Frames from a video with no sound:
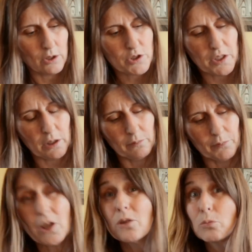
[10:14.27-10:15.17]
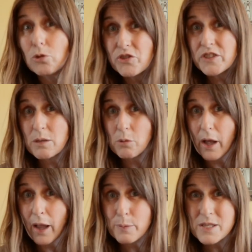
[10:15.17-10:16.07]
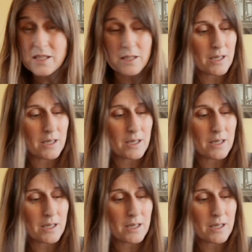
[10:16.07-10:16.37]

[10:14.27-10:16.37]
So see what happens in the